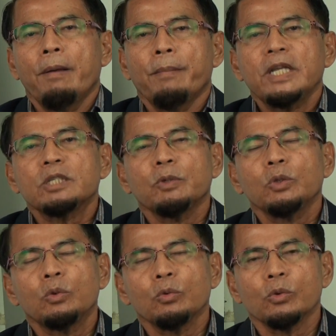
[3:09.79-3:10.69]

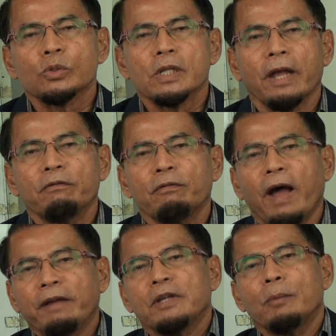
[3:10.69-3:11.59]
management tools like
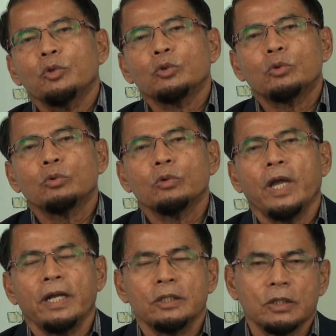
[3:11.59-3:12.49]
5W,
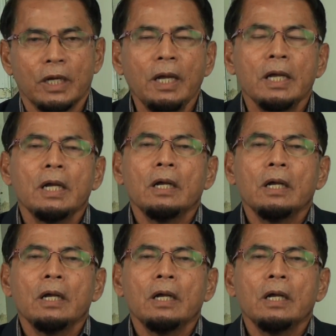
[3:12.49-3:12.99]
2H.